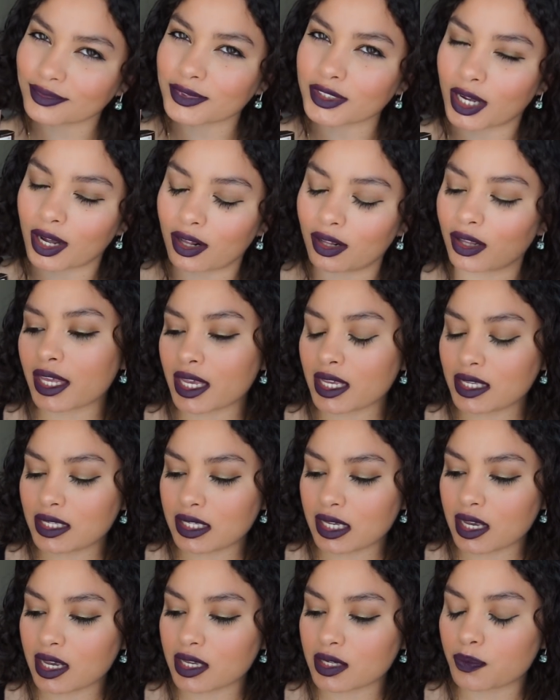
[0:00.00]
y'all.
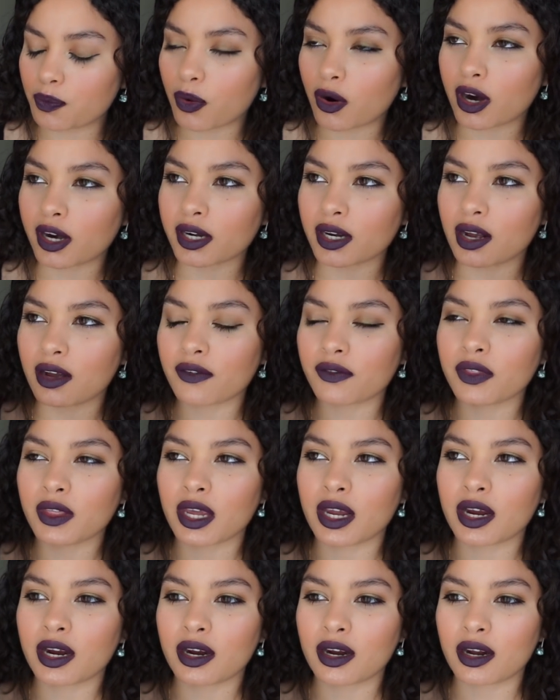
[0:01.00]
This is part of
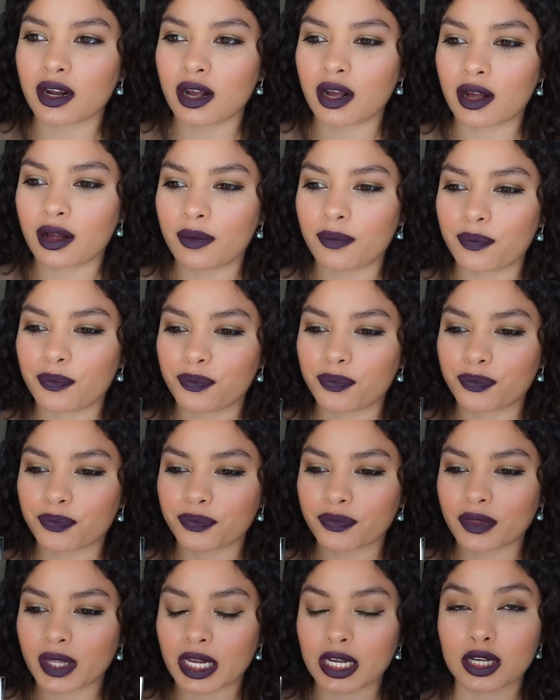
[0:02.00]
their
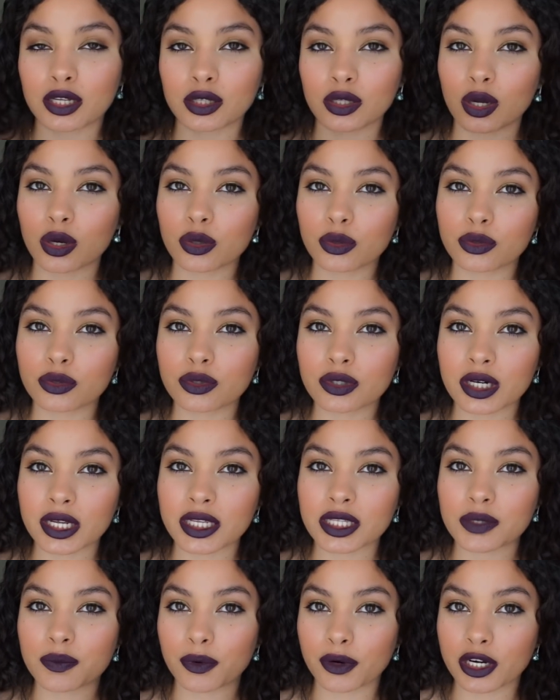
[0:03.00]
um, like clone
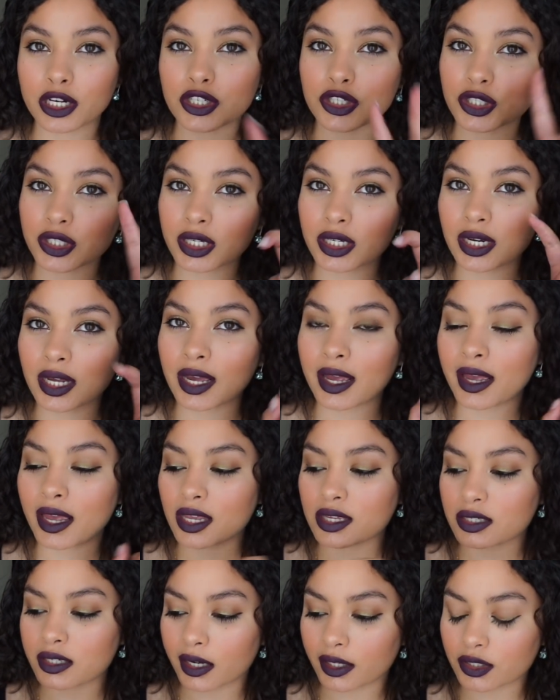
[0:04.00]
inspiration
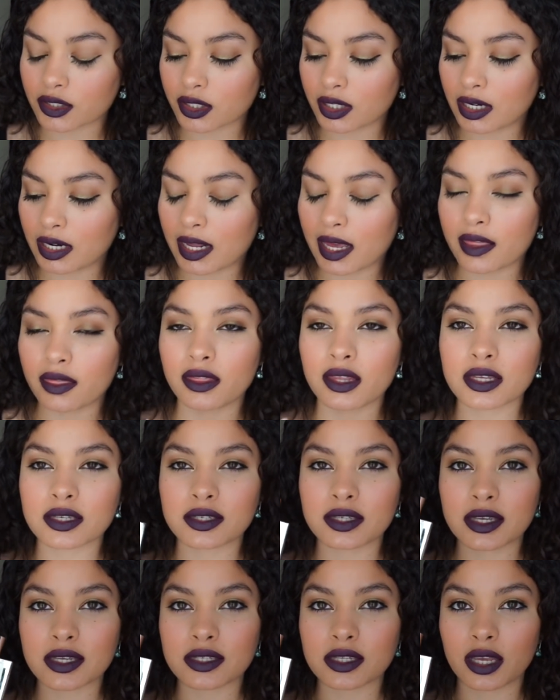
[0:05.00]
section and
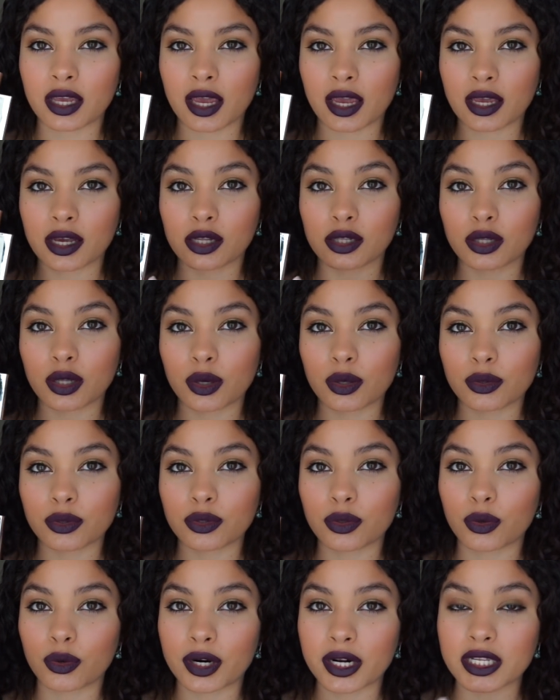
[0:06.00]
this is a
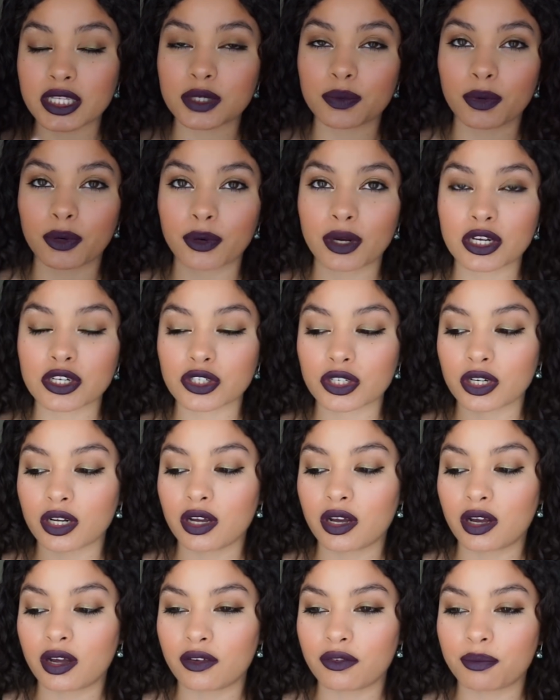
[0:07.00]
clone or inspiration
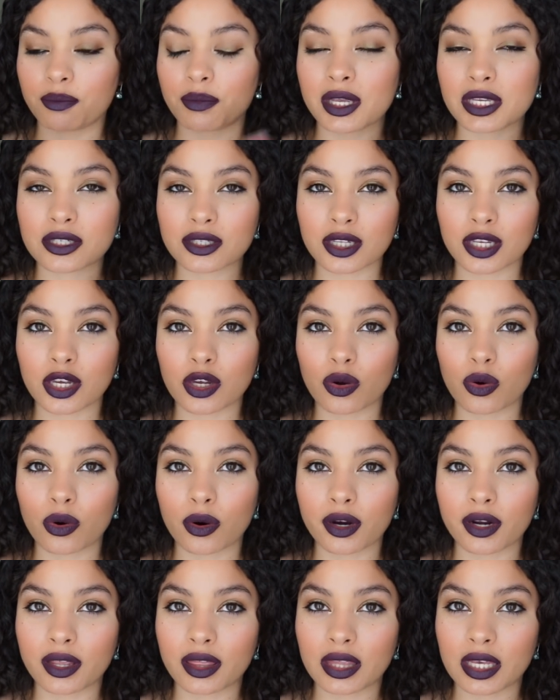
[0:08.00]
of Miss
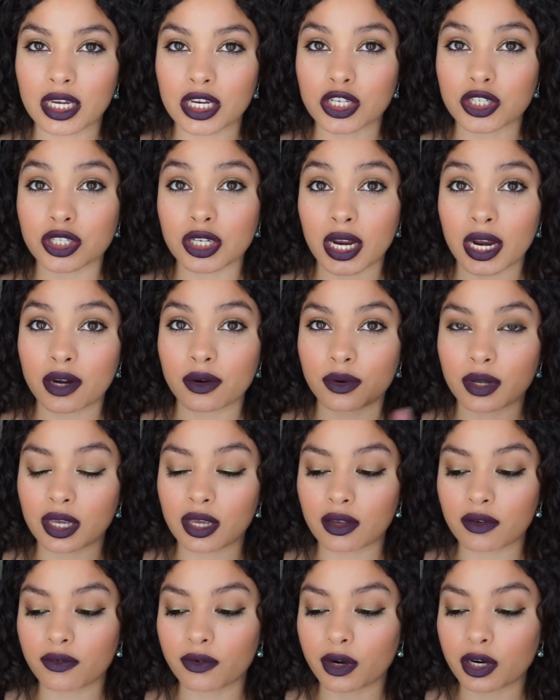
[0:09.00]
Dior, the
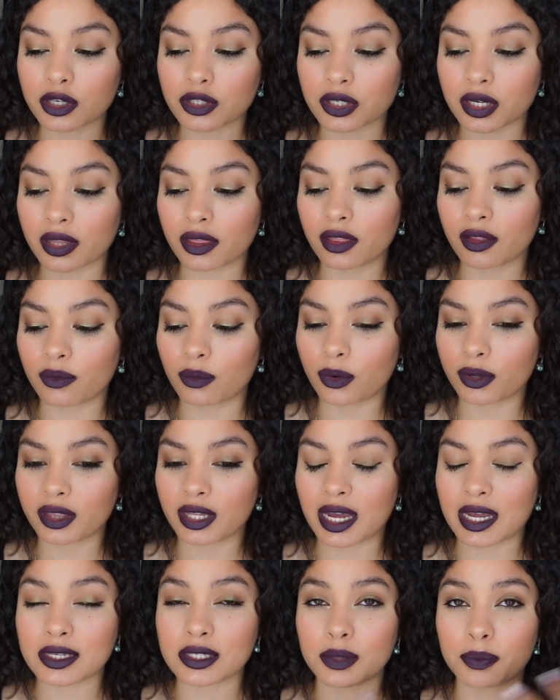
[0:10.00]
Chérie version, the one
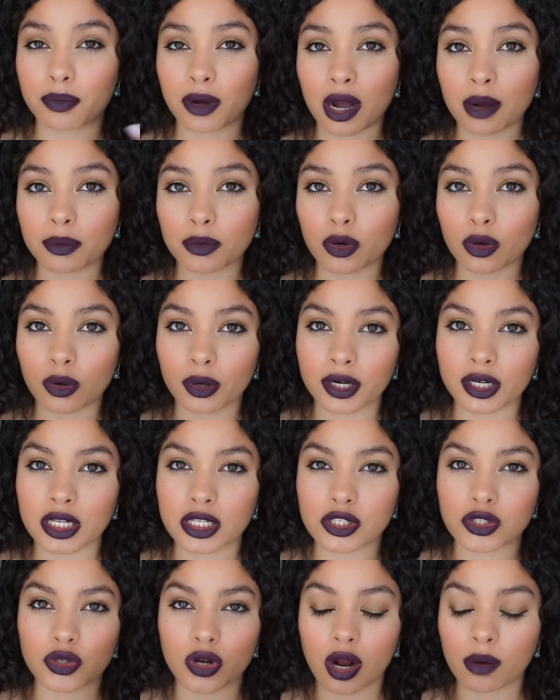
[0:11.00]
that has the popcorn
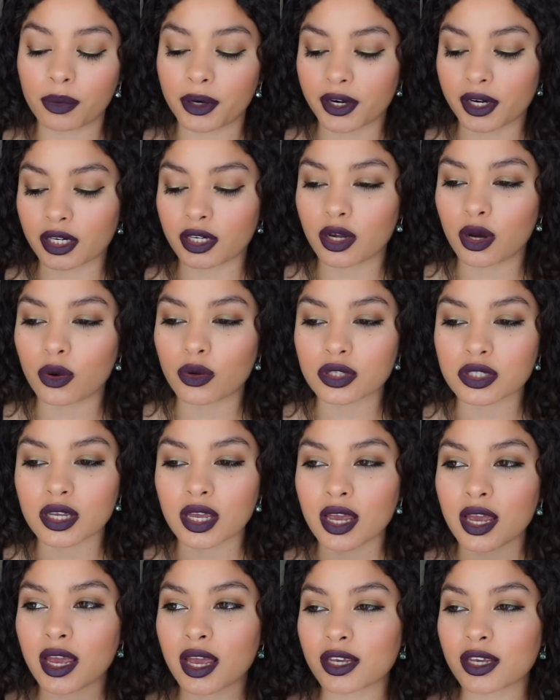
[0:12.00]
and strawberry note.
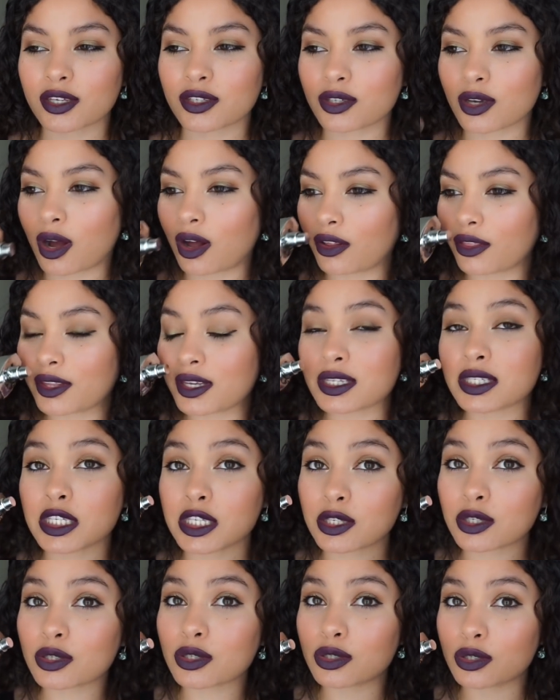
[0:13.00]
Y'all, this
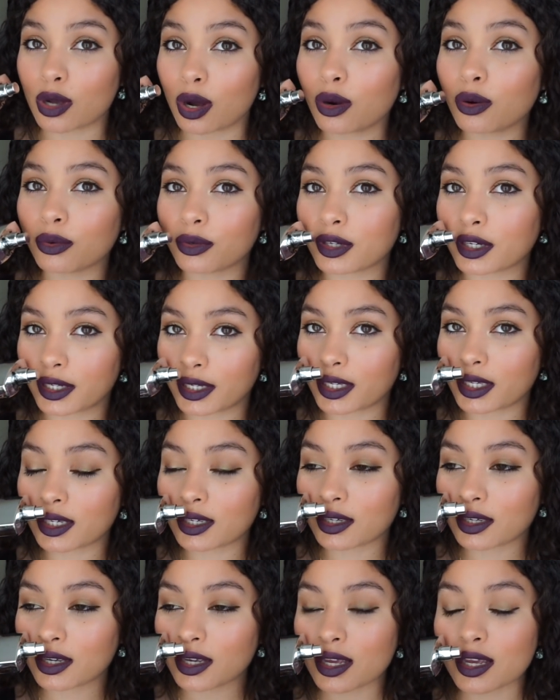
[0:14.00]
is so
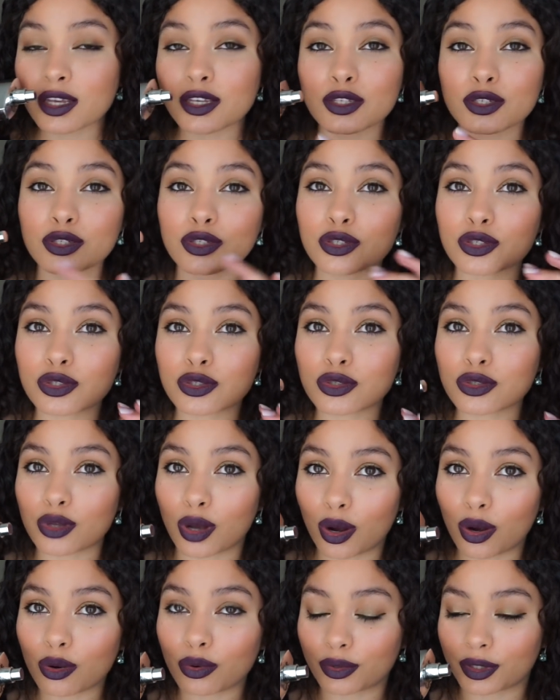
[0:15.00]
good
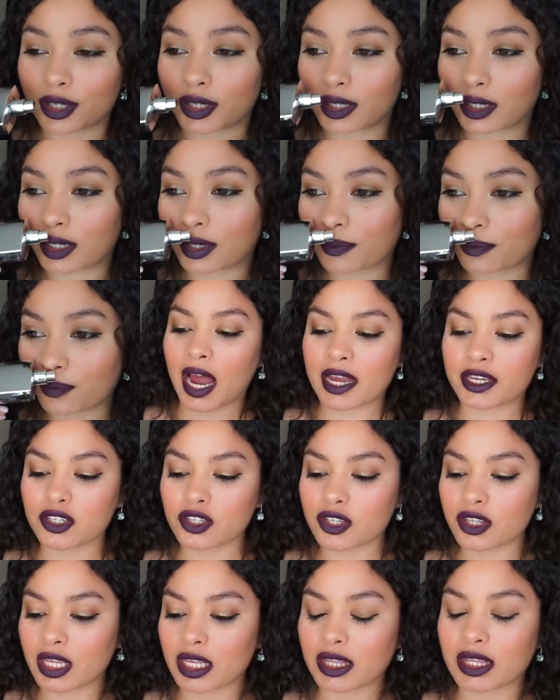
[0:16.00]
so good. I
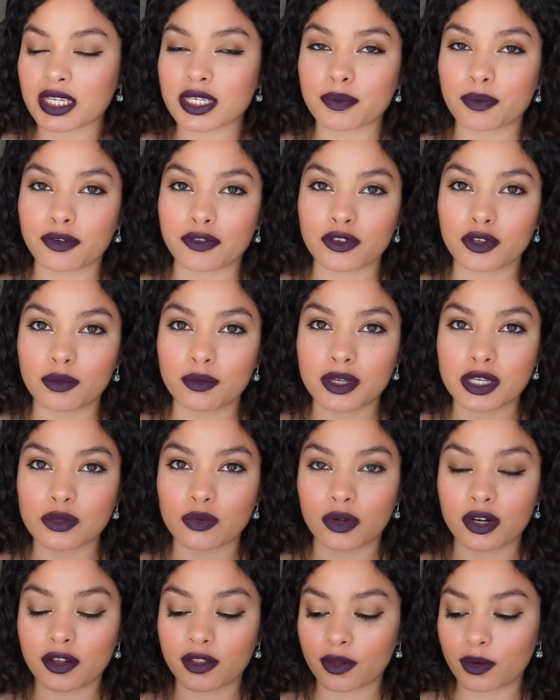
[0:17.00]
just think this perfume
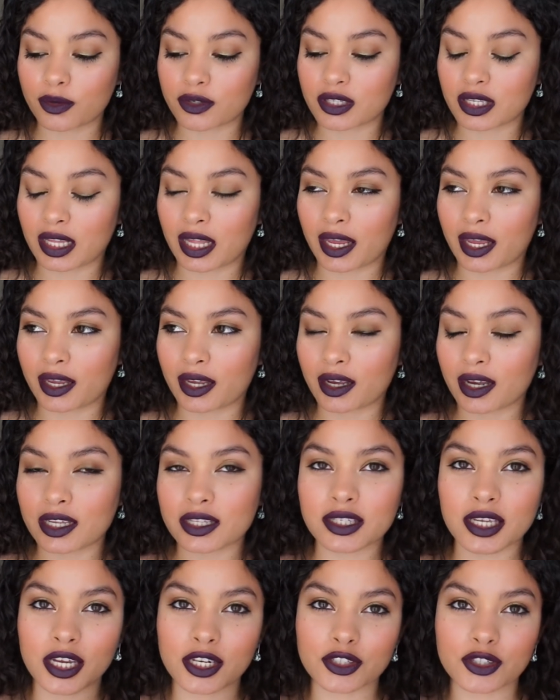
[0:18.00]
is one of those like
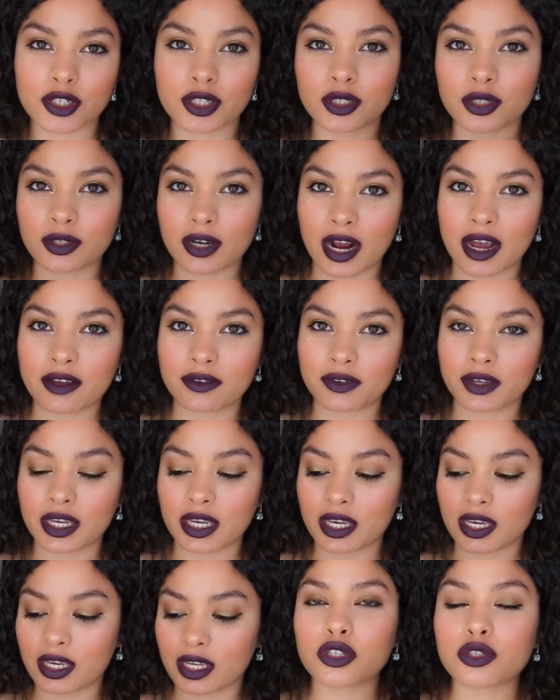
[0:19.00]
attention
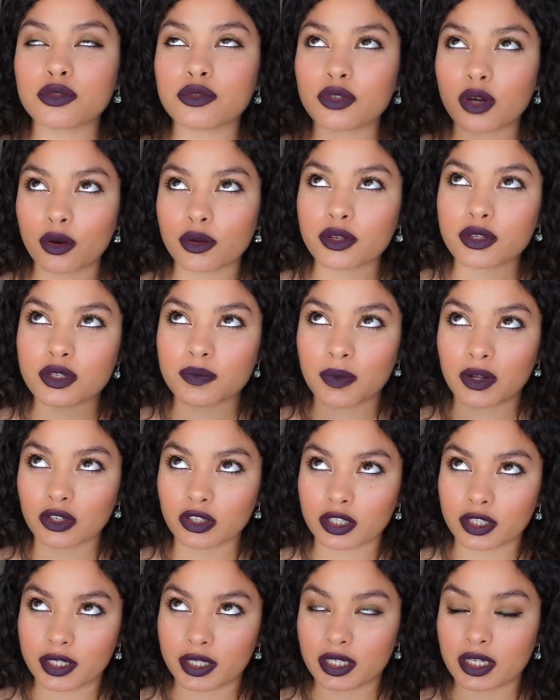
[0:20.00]
grabbing, you know you
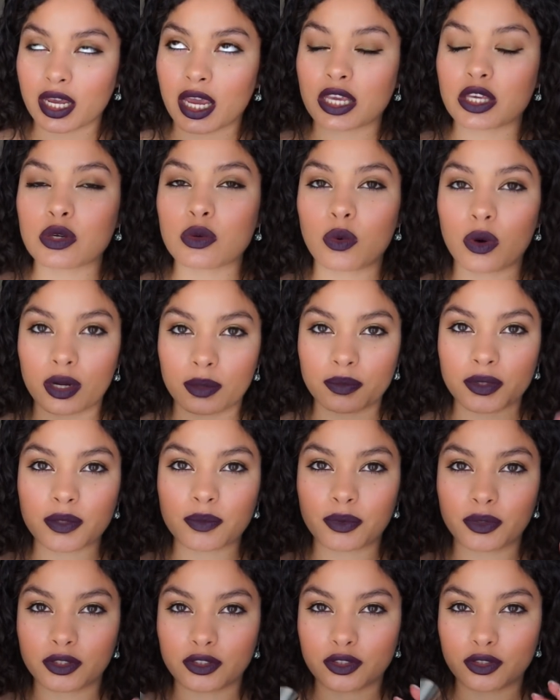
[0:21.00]
smell good and you want
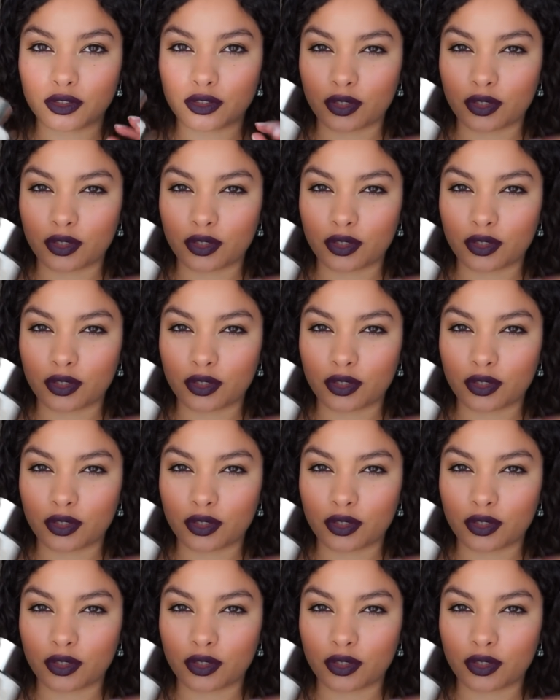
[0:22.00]
people to